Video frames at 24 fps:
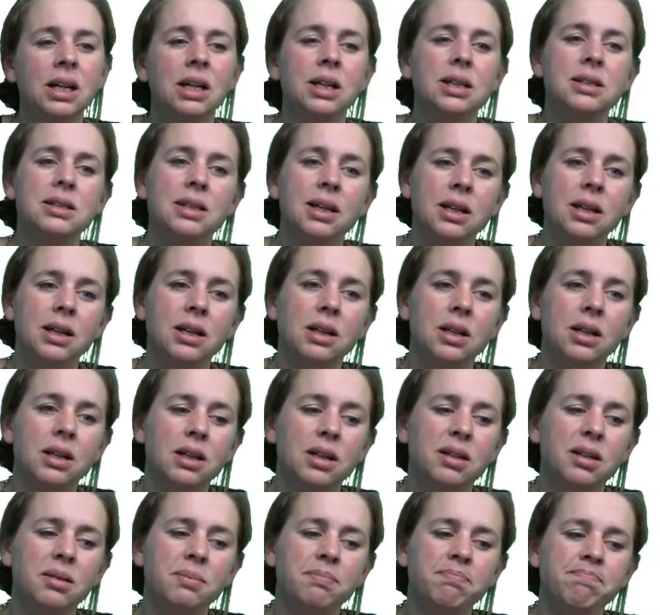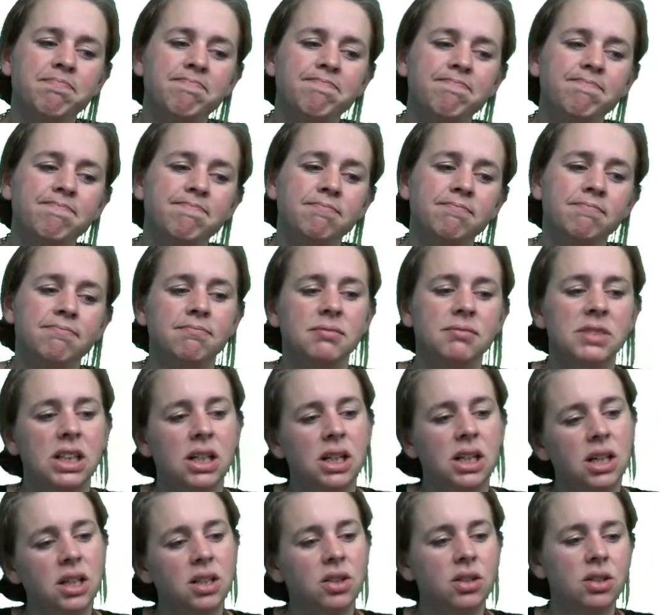It's like, you're
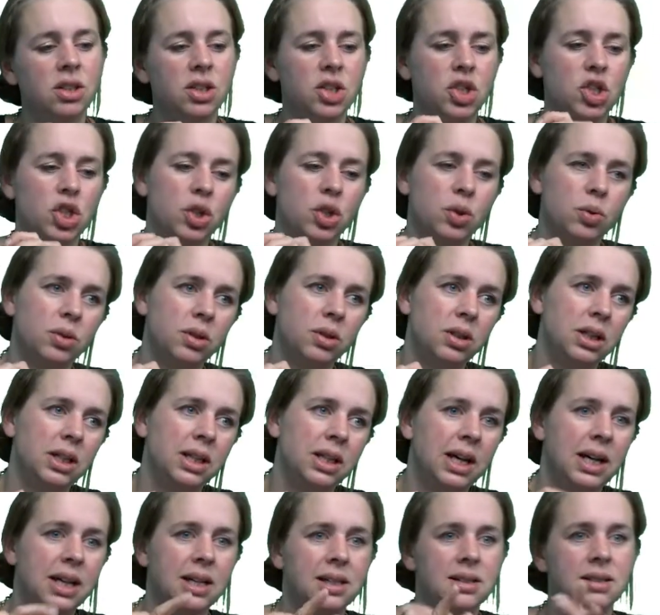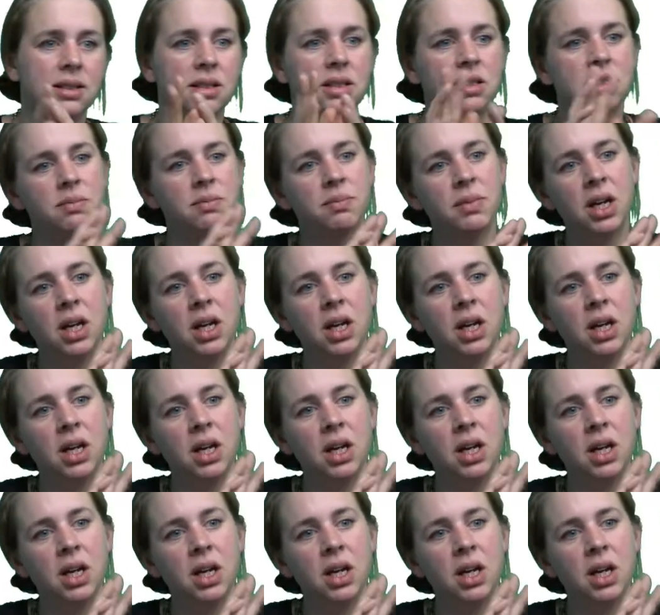not sure. It has its